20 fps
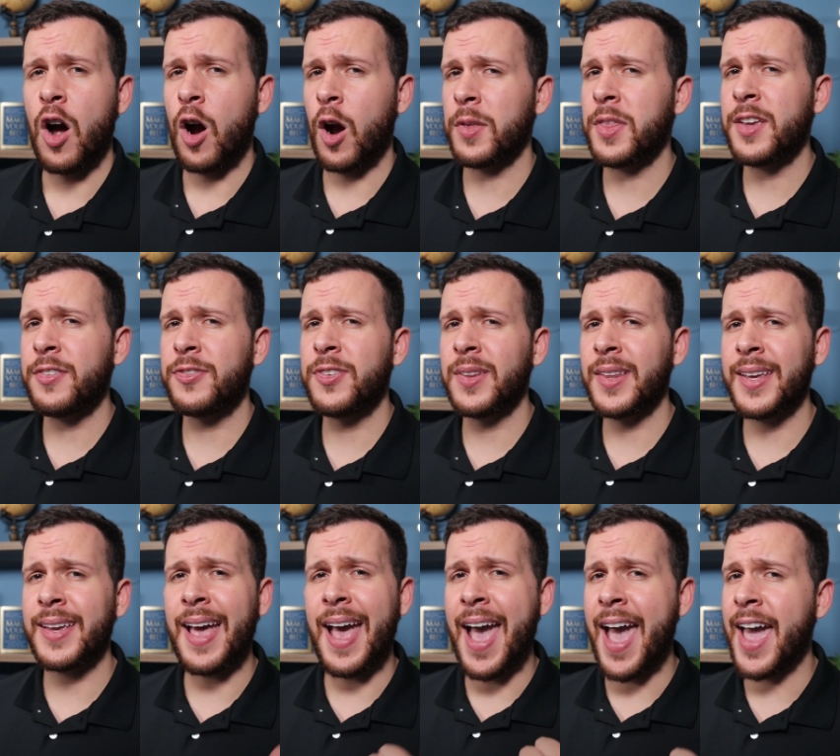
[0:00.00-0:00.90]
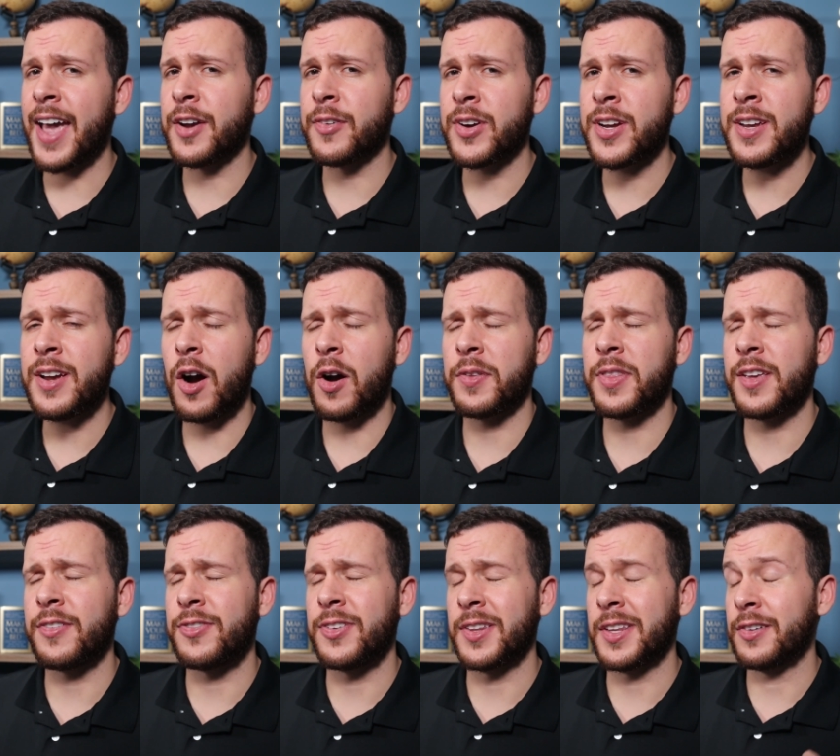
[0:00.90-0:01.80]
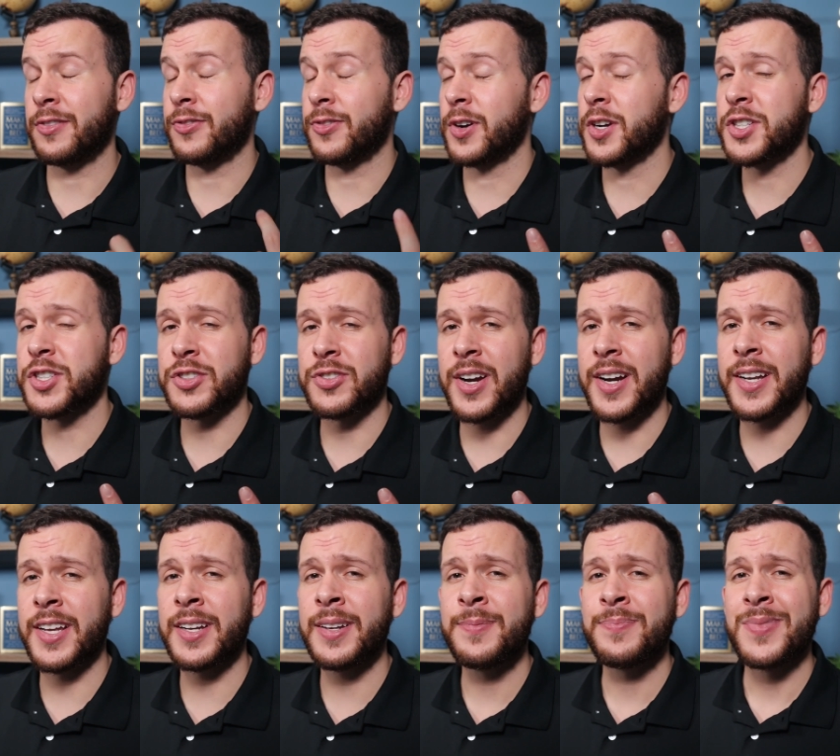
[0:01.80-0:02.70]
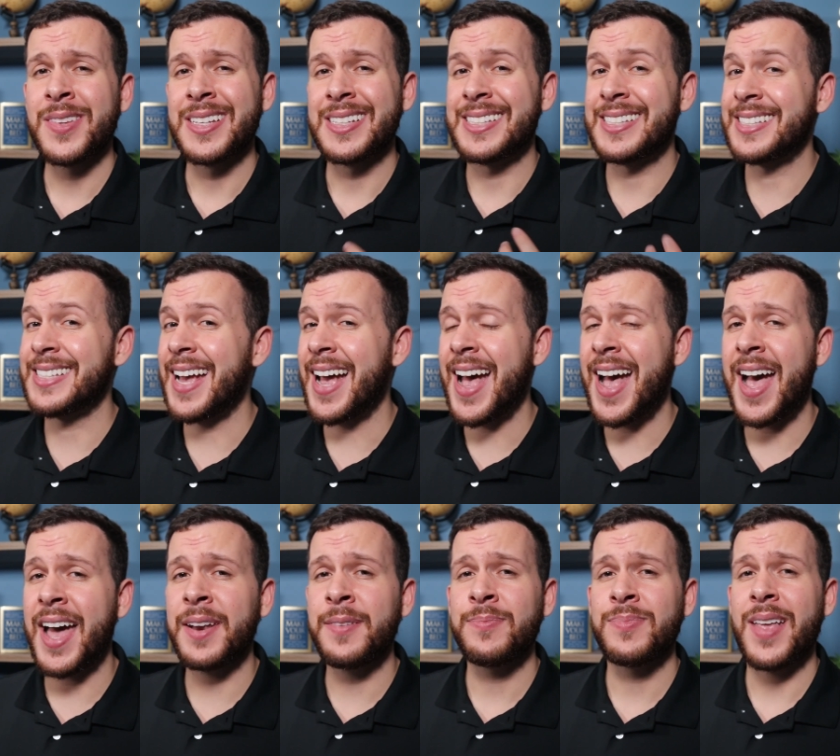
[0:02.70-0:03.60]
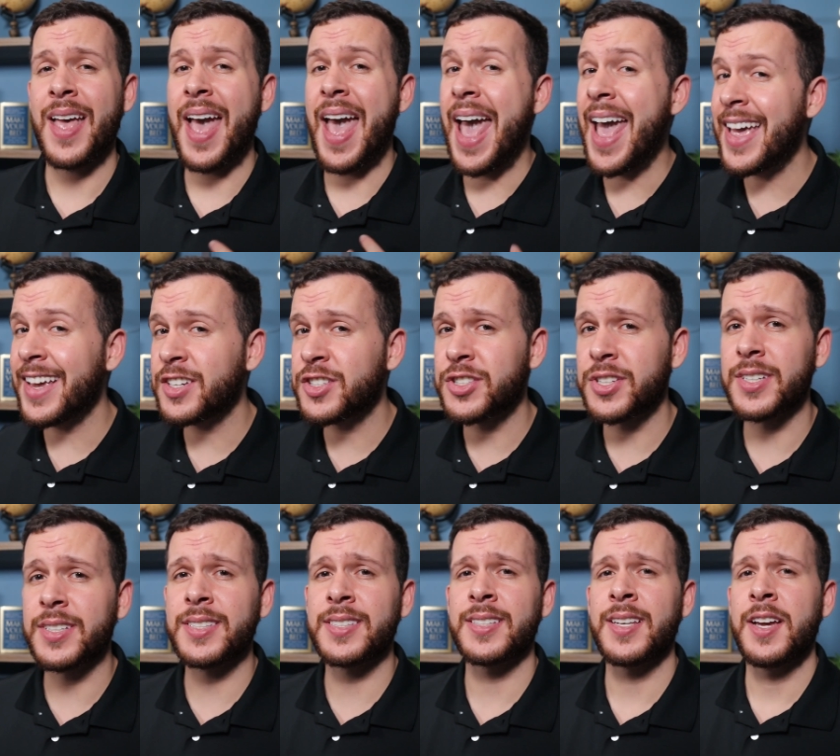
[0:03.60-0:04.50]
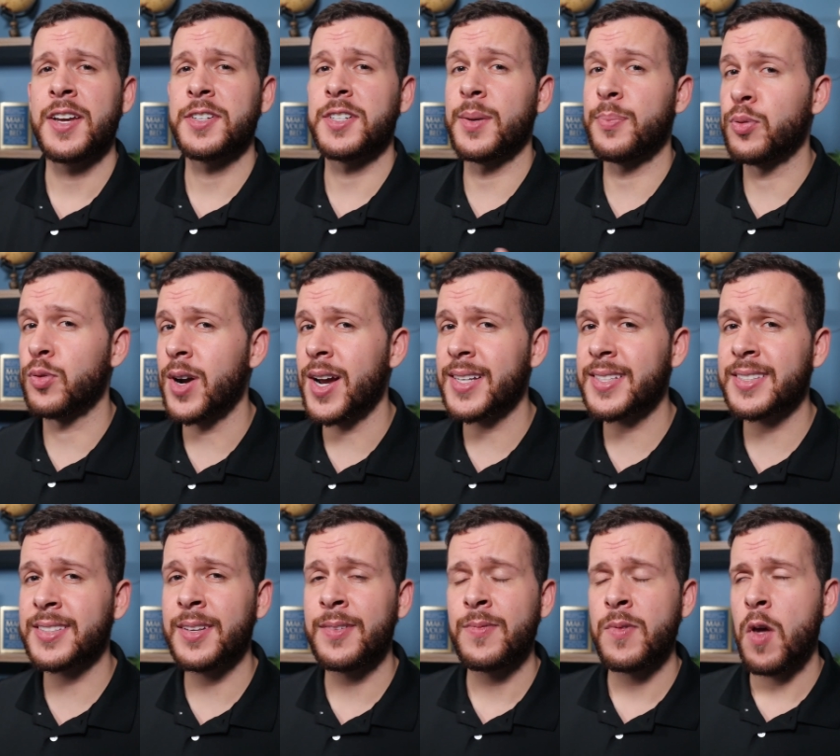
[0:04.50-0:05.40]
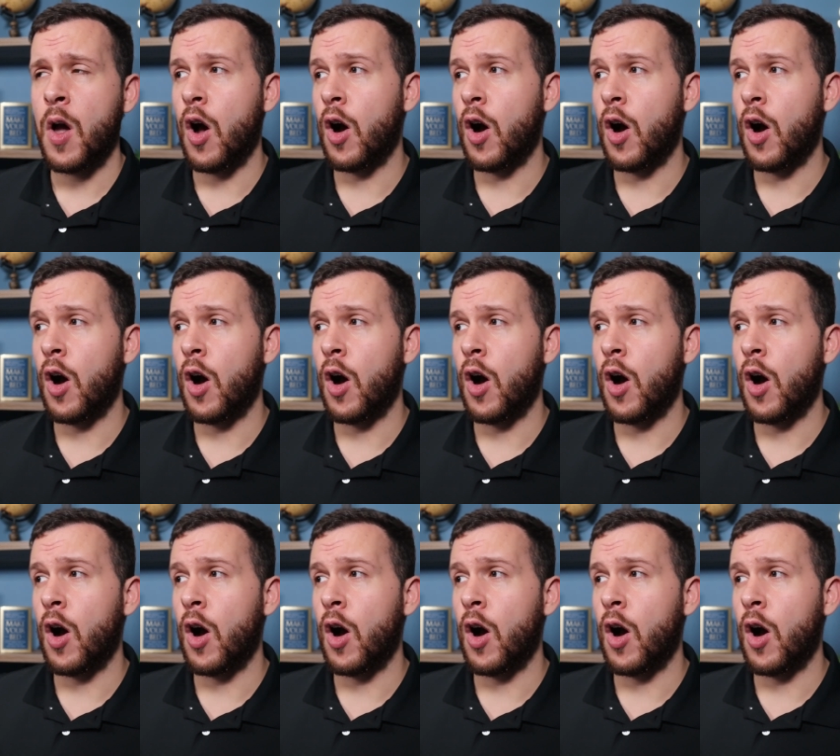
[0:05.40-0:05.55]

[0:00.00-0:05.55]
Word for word: Are they feeling angry? Are they feeling frustrated, sad, anxious, depressed?